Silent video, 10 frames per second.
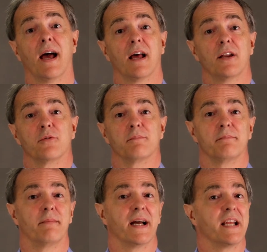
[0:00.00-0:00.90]
Hello,
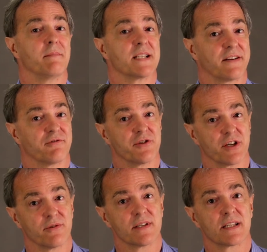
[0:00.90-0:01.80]
my name is Andrew
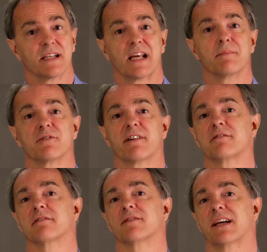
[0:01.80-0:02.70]
Jones and I'm
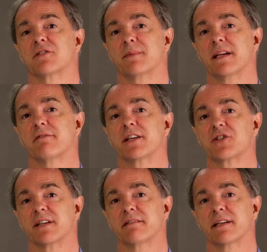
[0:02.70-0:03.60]
Director of Loudspeaker
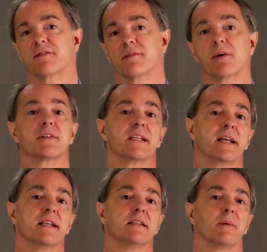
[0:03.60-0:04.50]
Engineering for both
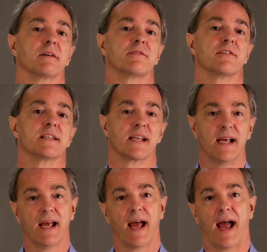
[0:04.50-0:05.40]
TAD Laboratories
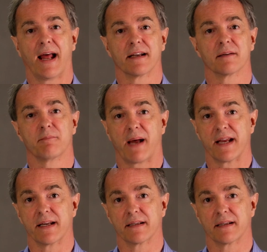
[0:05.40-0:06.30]
and
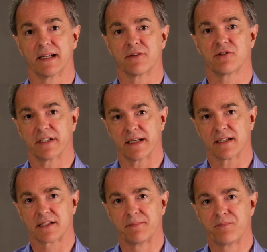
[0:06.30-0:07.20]
Pioneer
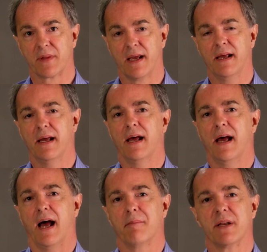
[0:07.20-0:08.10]
Electronics.
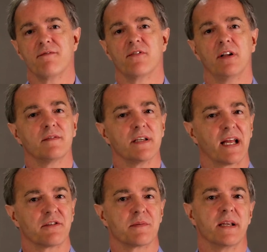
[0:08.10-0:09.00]
I've been involved in
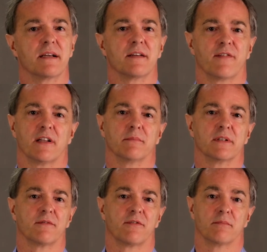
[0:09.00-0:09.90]
loudspeaker
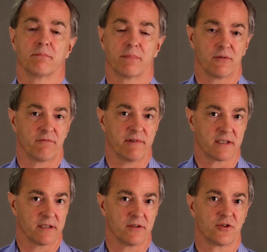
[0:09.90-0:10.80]
development from both
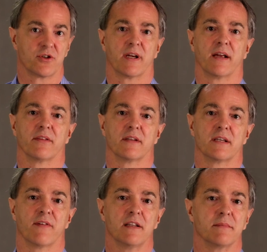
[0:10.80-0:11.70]
research and the
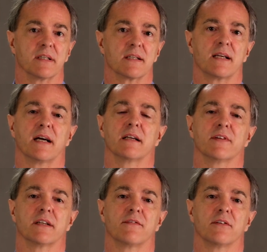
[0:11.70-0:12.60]
development side of
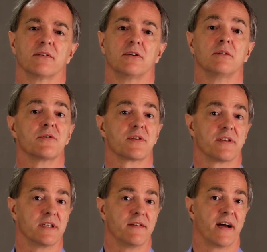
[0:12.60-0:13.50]
it for almost
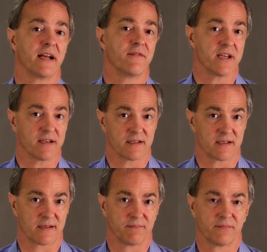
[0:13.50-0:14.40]
35
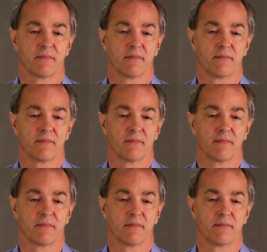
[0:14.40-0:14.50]
years.